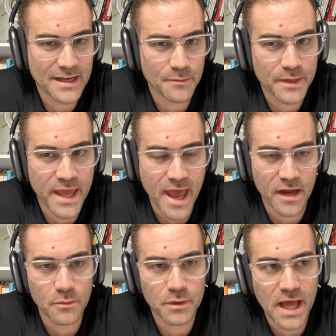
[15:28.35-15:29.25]
up
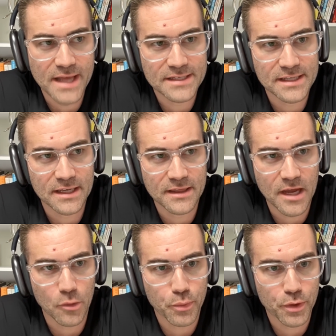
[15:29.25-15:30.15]
cannibalizing
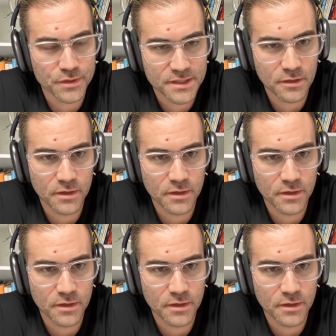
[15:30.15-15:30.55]
their personal